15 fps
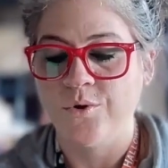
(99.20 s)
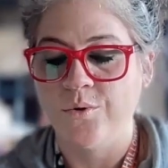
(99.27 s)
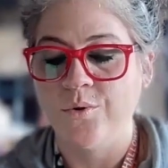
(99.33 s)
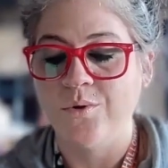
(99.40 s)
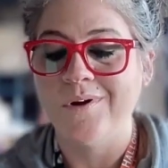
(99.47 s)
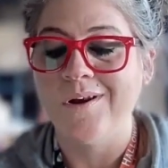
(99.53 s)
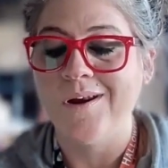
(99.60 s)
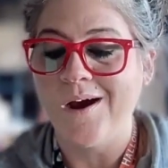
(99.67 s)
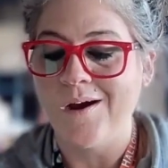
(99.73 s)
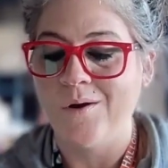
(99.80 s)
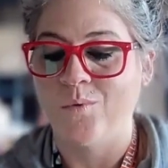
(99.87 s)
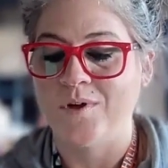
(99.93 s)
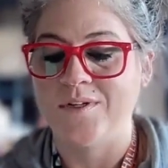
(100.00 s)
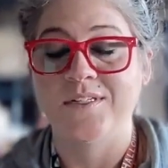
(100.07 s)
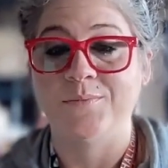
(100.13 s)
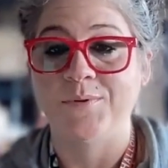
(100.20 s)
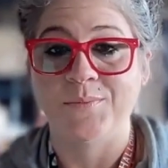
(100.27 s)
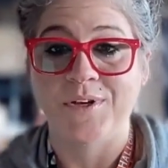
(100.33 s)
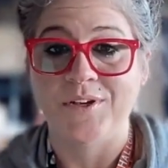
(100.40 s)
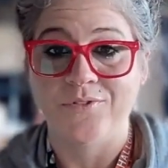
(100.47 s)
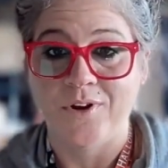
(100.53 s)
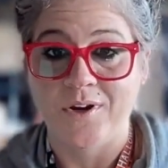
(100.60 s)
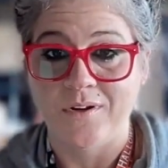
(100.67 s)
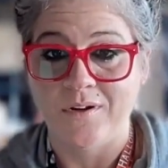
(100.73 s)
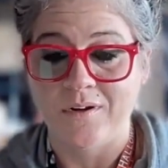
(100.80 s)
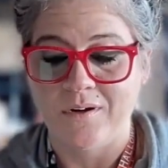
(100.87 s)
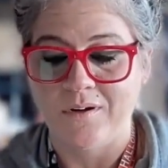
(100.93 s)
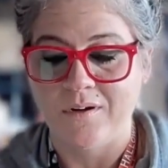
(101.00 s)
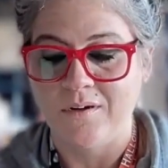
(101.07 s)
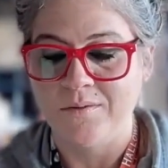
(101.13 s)
or not want to be my friend at
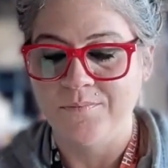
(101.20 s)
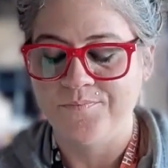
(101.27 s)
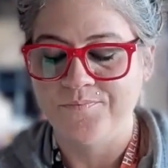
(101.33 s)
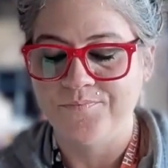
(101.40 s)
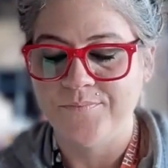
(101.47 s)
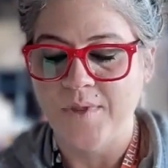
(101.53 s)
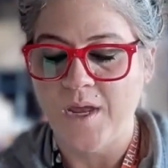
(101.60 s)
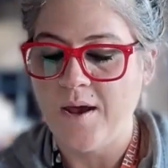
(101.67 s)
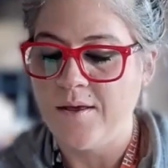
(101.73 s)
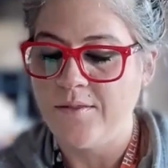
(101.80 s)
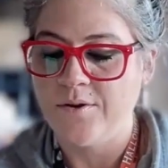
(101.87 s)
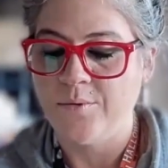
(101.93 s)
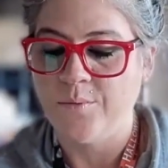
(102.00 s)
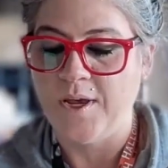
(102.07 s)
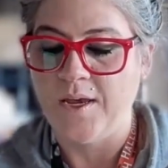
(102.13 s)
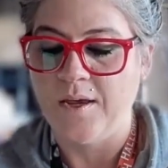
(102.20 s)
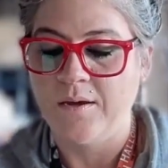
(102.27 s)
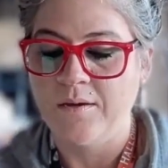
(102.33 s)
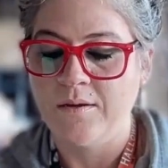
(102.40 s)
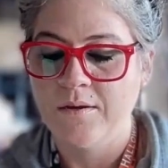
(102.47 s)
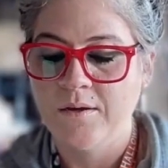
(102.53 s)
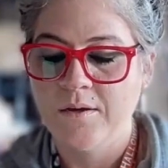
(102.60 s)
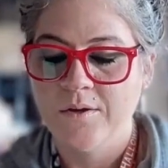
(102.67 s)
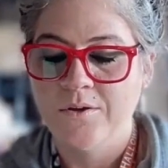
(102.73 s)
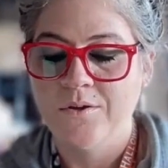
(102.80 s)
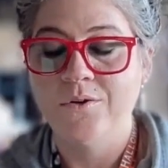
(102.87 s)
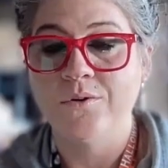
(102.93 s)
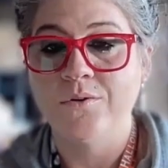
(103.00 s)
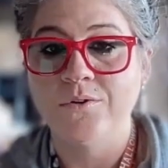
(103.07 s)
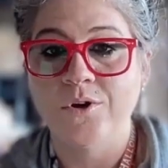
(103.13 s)
all. Either way,
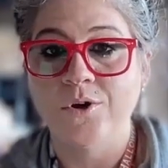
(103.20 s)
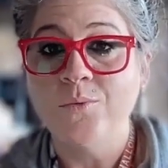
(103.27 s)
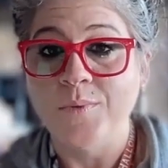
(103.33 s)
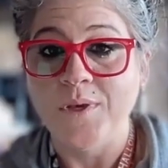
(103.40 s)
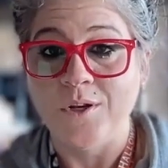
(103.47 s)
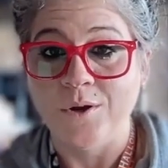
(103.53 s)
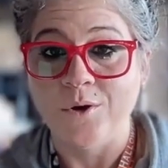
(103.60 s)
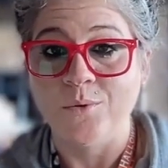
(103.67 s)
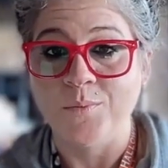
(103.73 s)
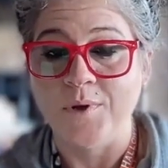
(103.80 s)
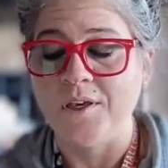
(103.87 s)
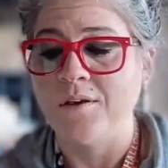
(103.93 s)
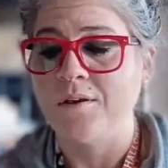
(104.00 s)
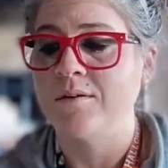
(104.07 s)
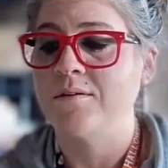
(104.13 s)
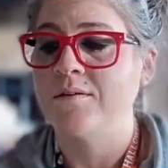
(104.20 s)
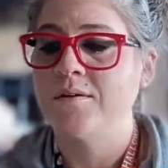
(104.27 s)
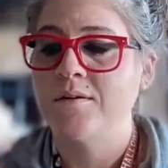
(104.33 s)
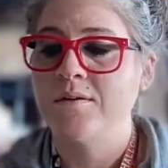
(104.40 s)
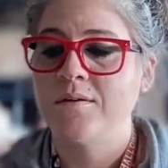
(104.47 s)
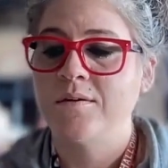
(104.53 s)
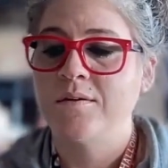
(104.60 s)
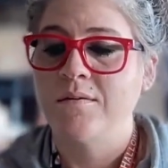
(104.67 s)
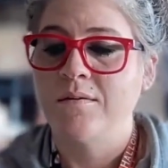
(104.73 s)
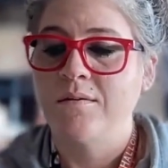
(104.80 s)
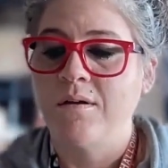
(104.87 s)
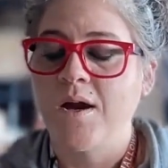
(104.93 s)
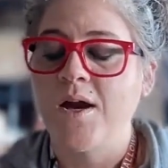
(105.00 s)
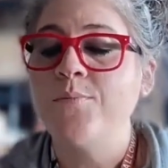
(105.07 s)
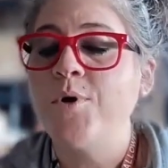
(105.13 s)
you'll know me.
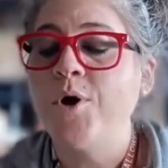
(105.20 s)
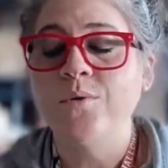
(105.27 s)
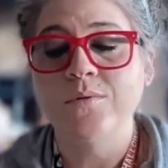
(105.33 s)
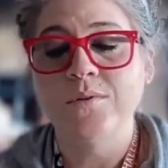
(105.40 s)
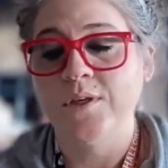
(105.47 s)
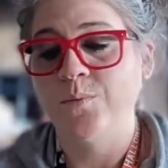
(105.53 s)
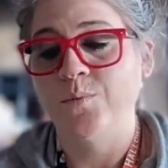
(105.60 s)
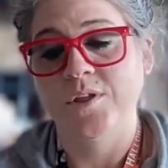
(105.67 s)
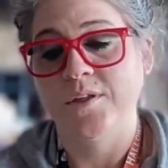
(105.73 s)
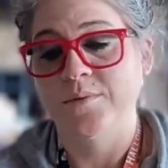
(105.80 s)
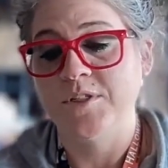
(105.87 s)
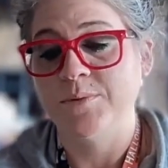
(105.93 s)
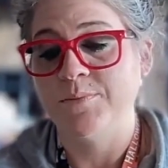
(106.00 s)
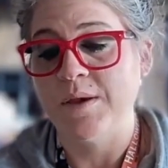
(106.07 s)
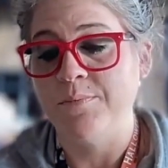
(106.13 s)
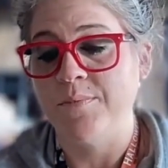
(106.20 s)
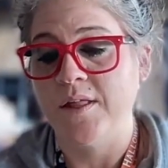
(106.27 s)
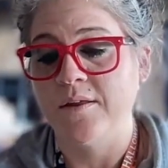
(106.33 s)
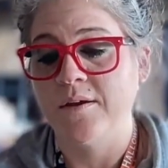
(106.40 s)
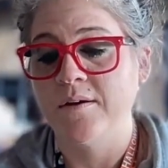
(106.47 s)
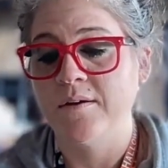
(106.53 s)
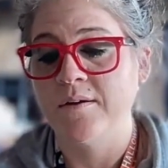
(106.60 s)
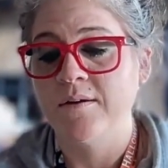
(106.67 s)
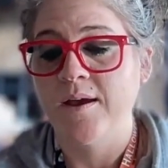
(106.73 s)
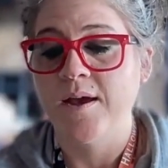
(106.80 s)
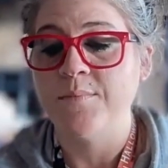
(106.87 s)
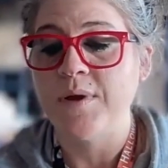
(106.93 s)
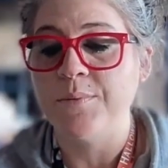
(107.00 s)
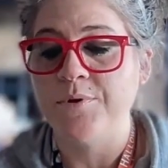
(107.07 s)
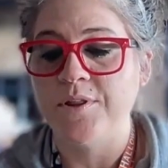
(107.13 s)
I'm only William to my mother and
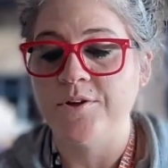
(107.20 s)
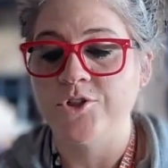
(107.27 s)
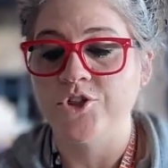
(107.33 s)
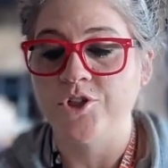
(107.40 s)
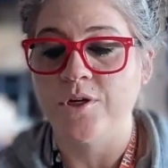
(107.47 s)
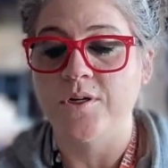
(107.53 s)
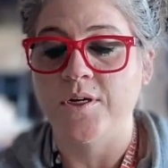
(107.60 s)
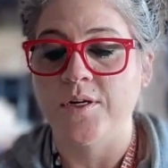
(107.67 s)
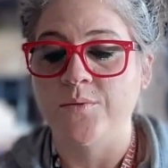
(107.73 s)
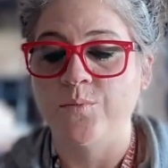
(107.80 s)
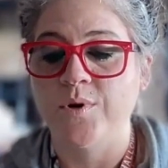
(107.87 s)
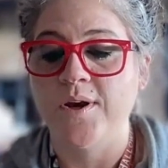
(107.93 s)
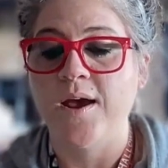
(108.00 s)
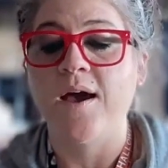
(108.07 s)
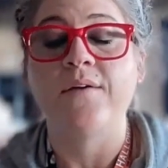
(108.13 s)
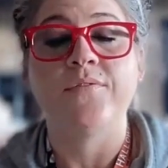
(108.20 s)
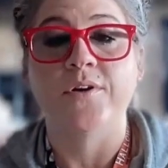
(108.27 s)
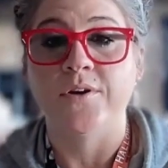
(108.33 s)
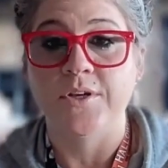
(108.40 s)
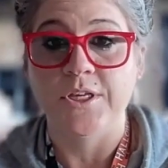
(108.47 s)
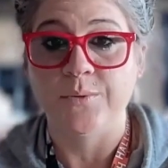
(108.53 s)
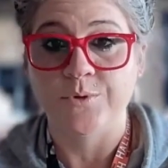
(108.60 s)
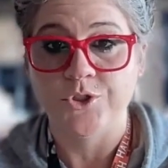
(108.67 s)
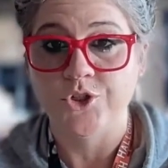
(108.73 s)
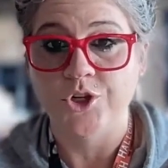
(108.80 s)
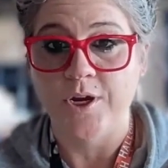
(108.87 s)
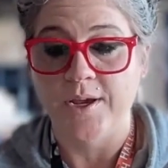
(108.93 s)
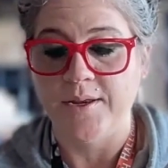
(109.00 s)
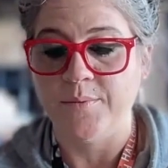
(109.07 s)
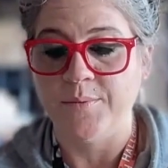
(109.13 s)
my brother Sean whenever he was
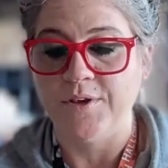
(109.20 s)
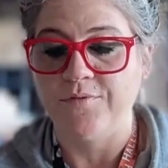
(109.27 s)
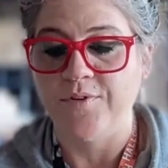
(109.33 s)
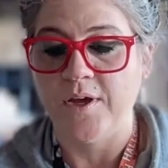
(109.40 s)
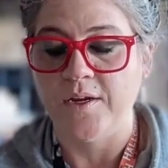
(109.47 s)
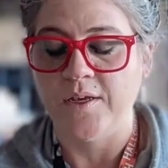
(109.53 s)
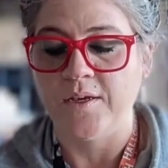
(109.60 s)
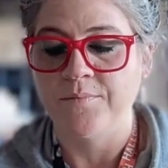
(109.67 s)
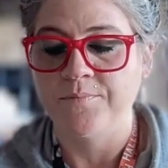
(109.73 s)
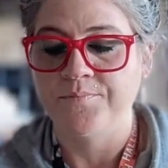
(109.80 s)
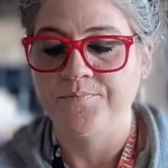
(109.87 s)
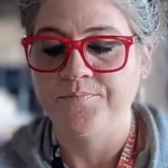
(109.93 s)
trying to be funny.